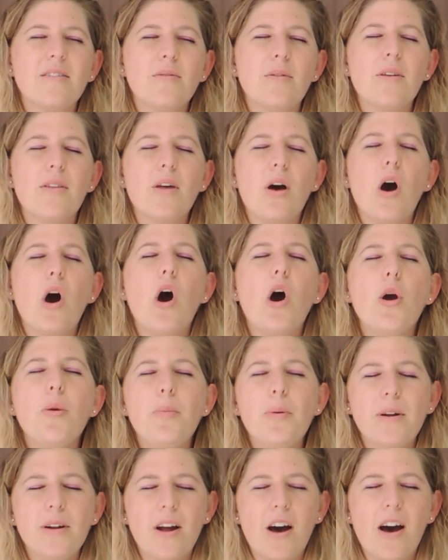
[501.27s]
with
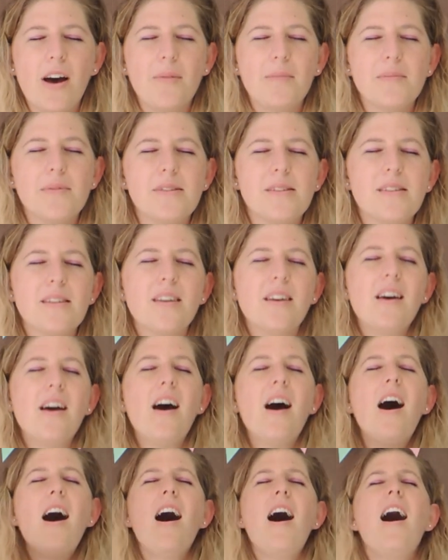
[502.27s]
open arms
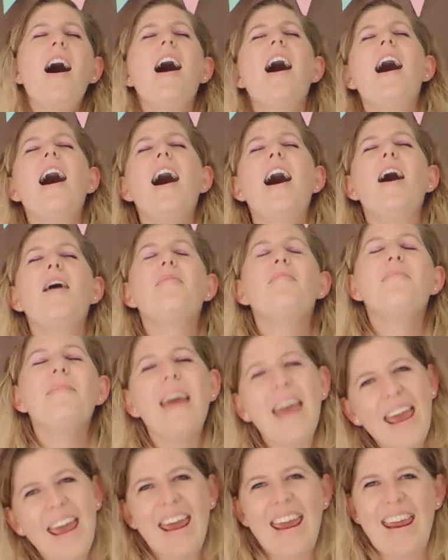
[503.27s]

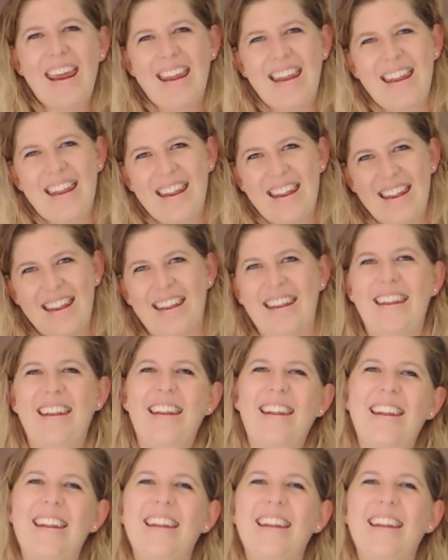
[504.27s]
Amen.